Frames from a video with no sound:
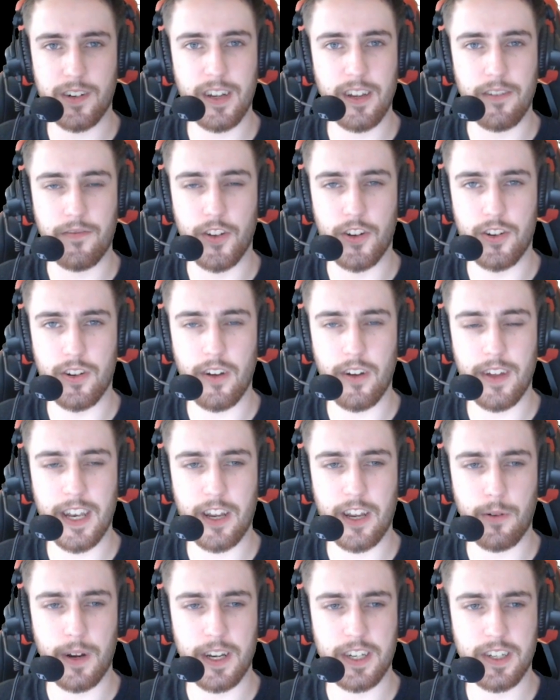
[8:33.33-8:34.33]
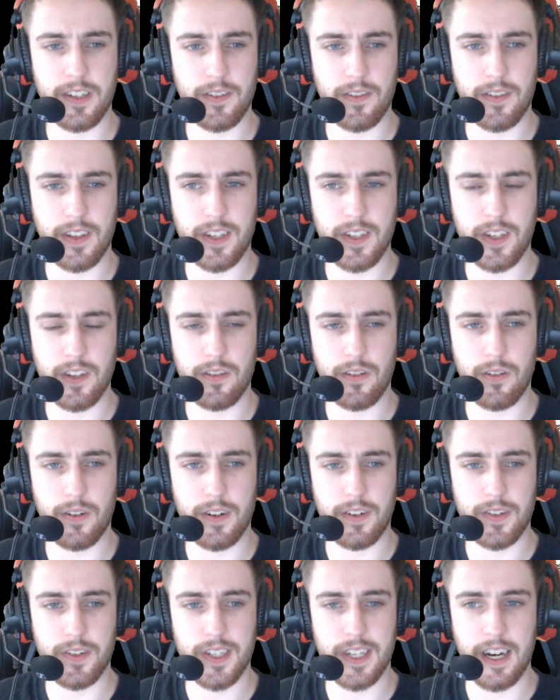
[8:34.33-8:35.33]
If you do have any questions or things that you don't
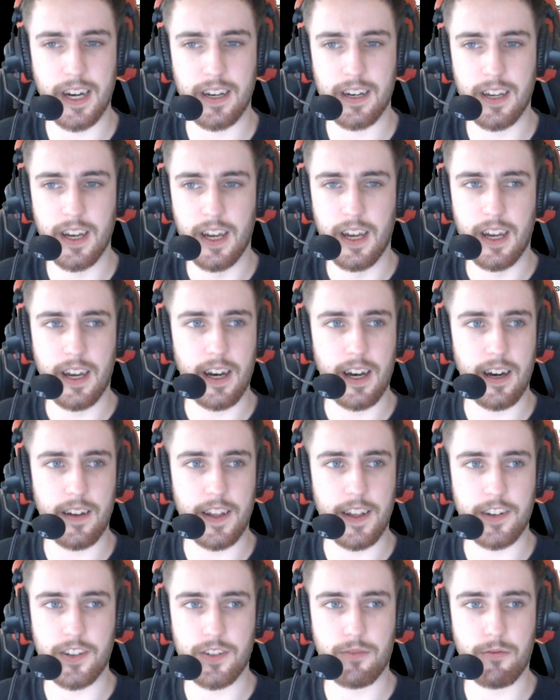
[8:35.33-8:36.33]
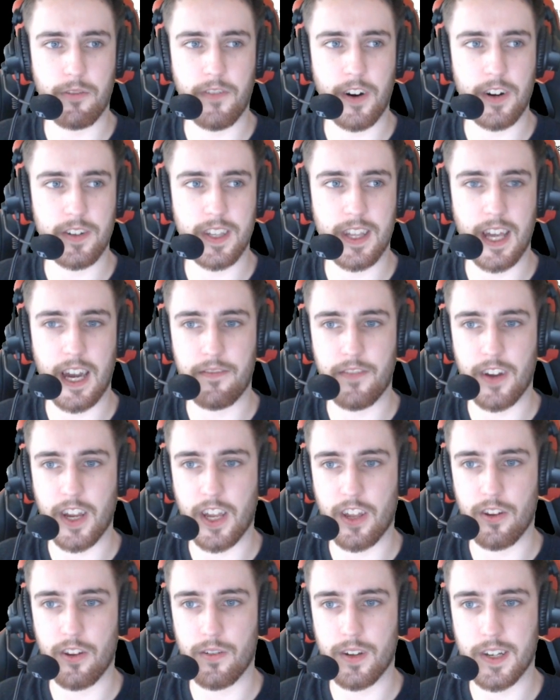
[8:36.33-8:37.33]
understand, then just refer to the
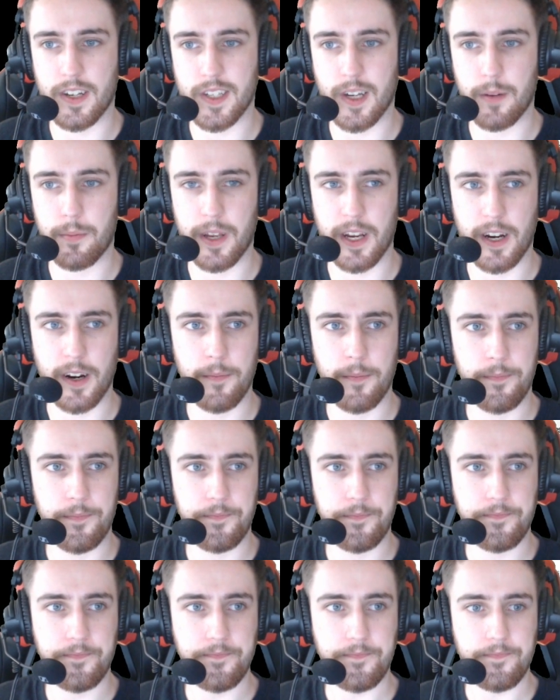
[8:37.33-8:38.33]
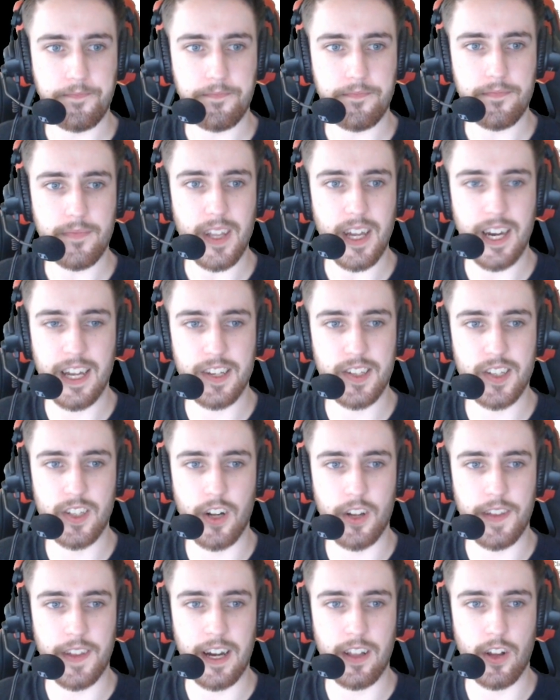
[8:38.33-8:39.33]
FAQ. It is up here, and it's
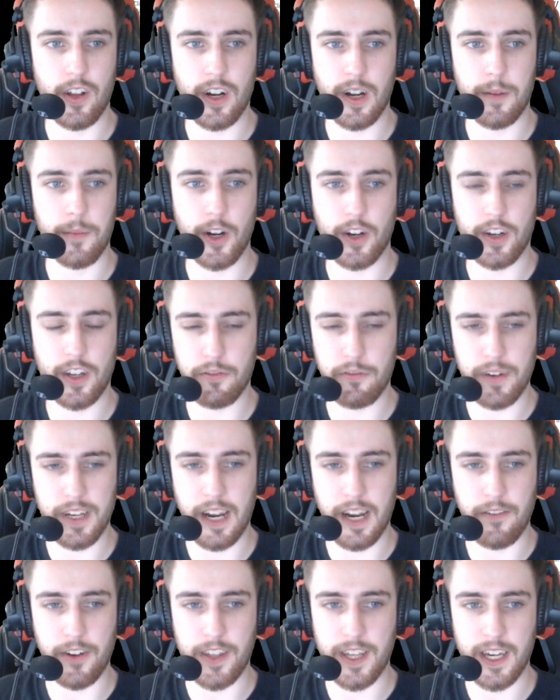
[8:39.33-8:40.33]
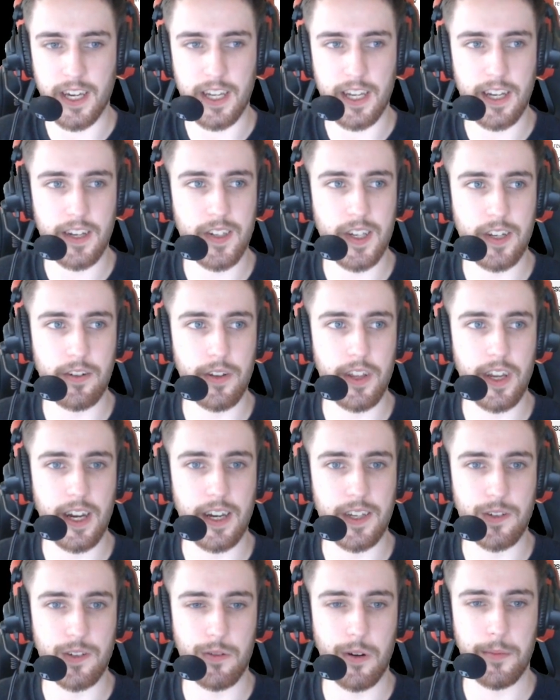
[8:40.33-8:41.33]
not that long. I'm not going to read everything in it because I know you
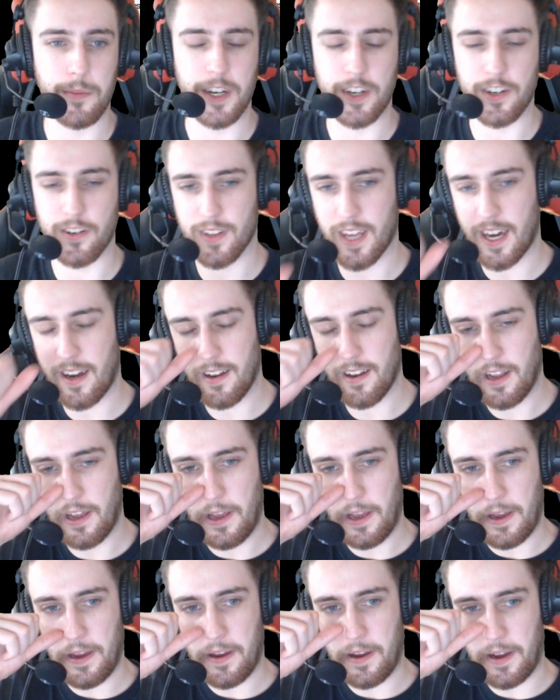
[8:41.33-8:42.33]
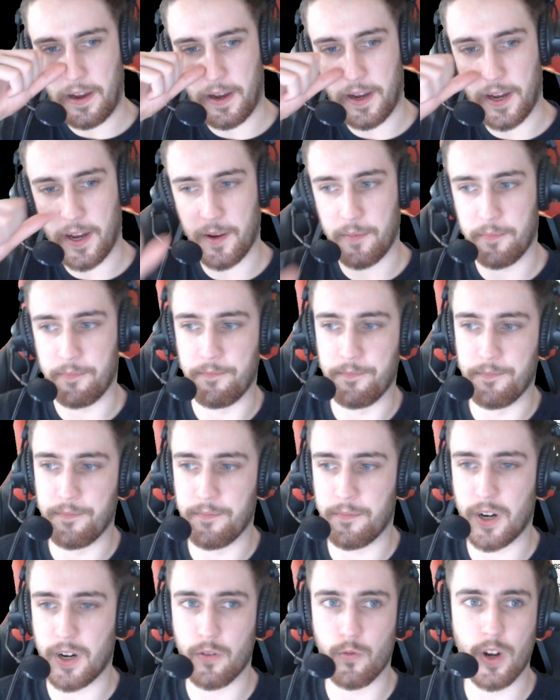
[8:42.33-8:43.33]
guys don't want me to do that.
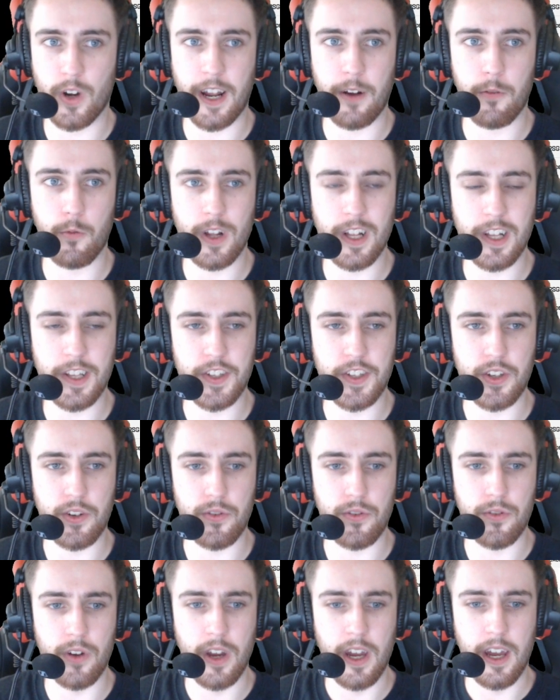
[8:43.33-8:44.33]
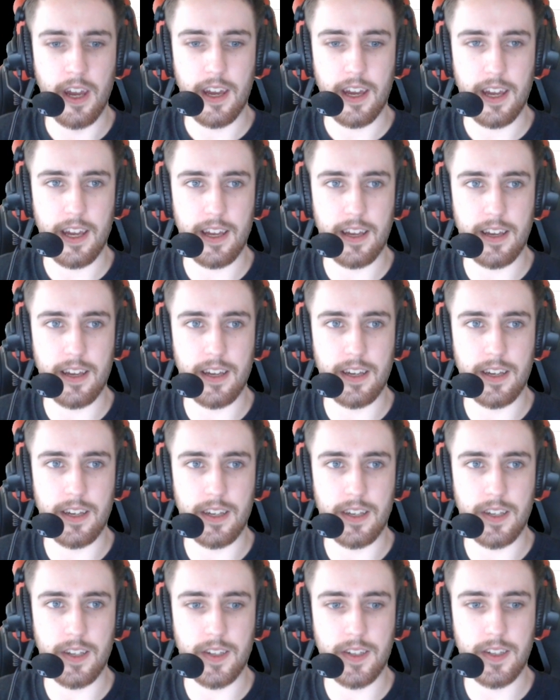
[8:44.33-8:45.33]
But what I will do
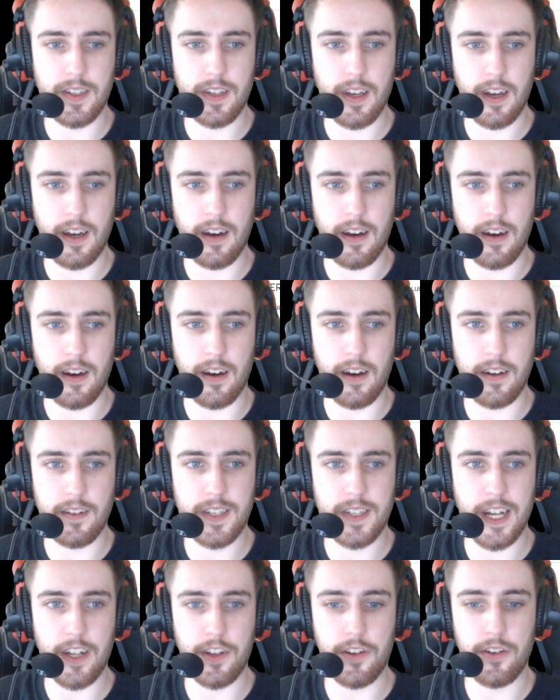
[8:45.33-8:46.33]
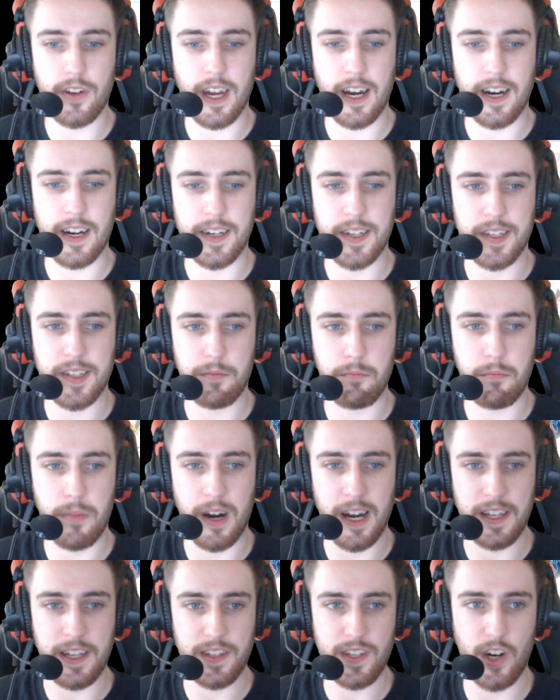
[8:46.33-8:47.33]
is tell you guys
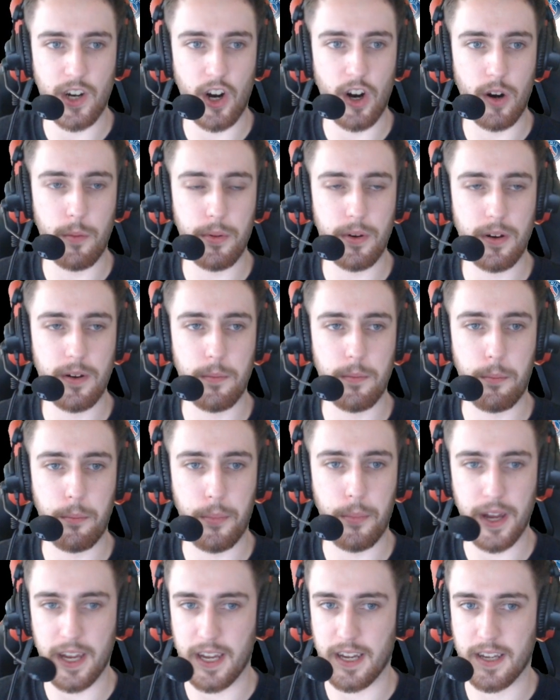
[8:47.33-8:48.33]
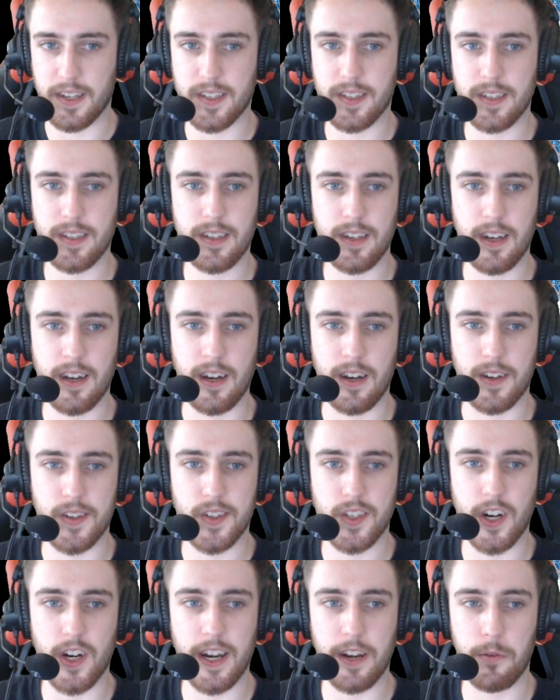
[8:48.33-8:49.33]
my top picks,
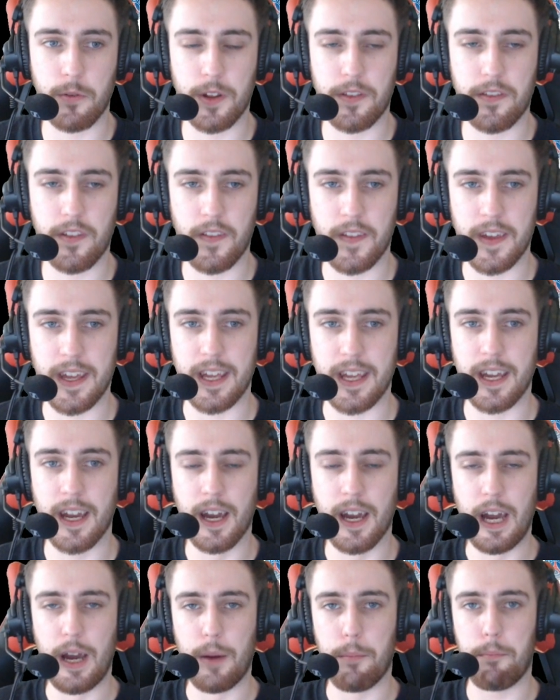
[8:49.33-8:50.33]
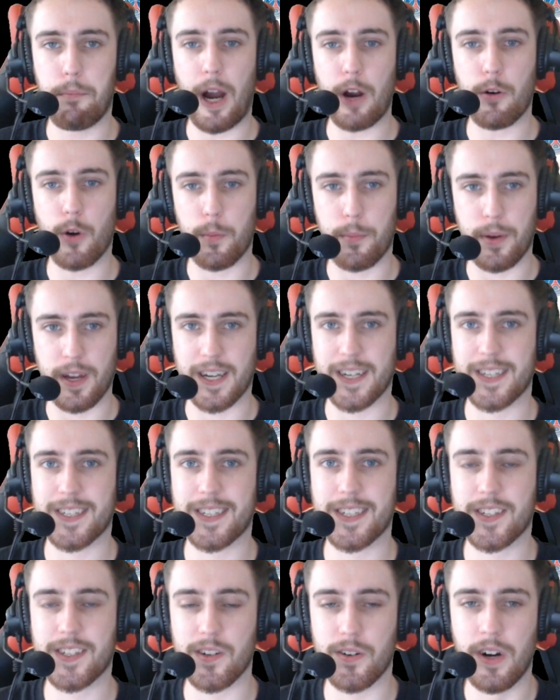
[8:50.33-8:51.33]
starting with the power picks.
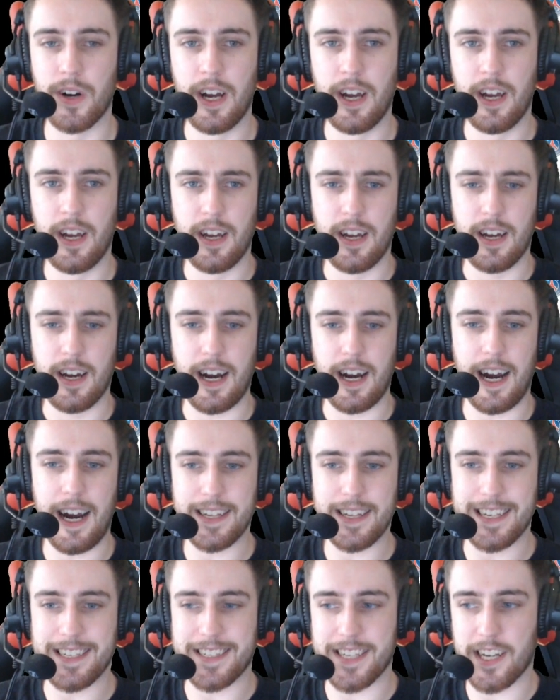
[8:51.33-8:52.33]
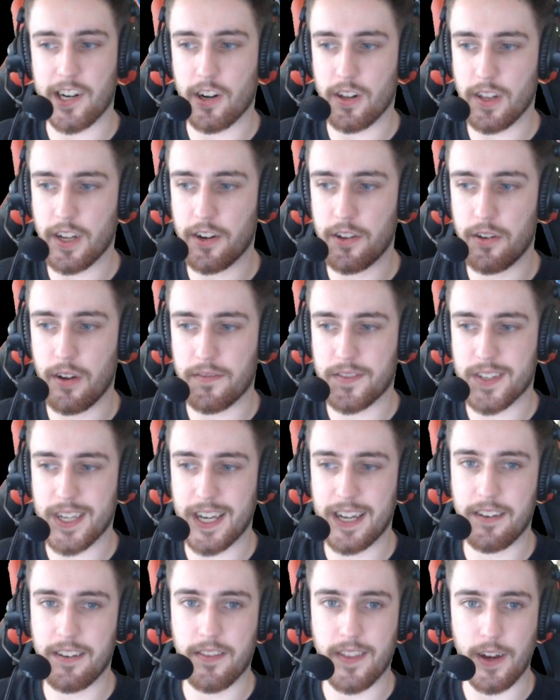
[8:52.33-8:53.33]
So as I said earlier, you have
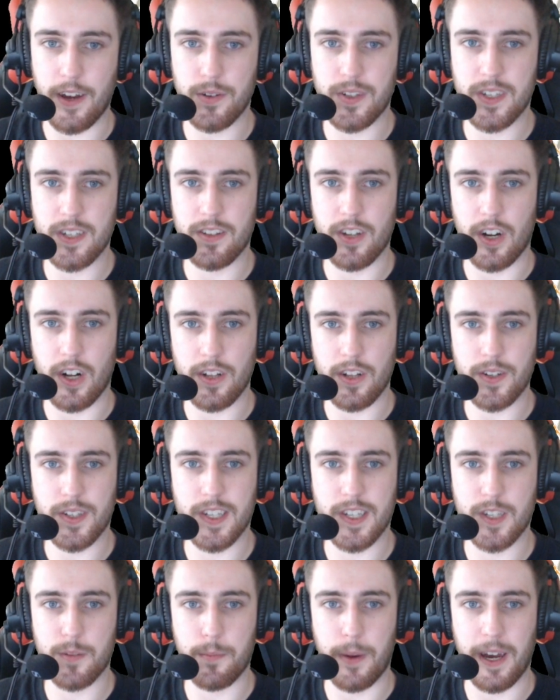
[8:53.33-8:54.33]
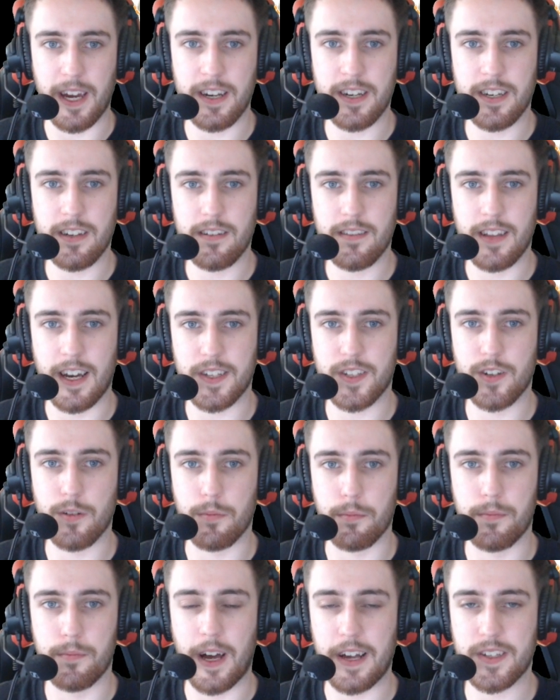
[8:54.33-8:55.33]
$10,000 to spend. That's your
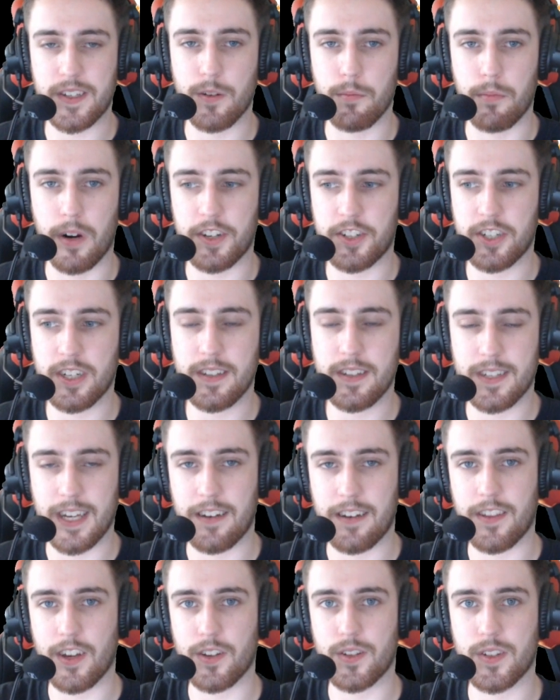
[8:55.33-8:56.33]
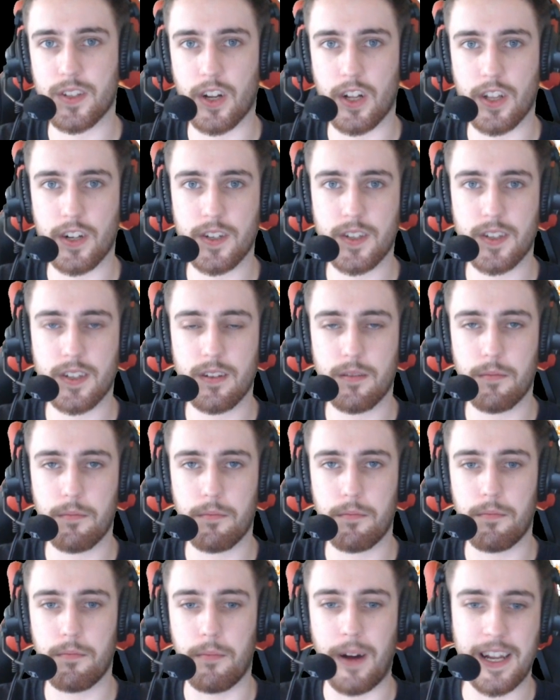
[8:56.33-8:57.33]
budget, $10,000
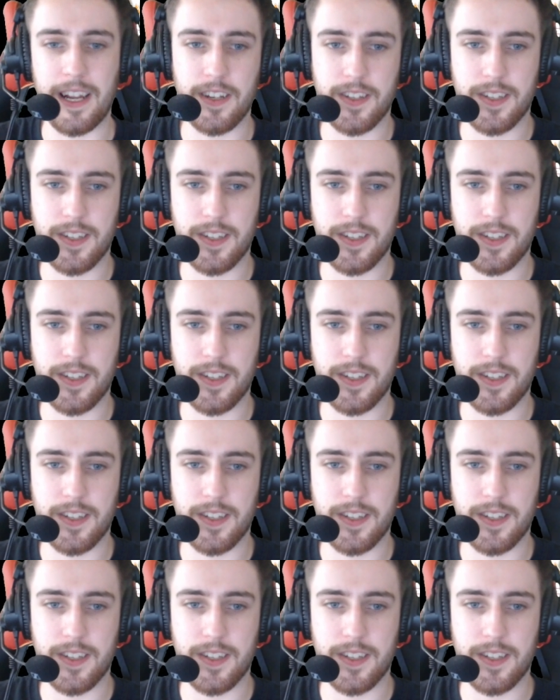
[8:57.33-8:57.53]
minus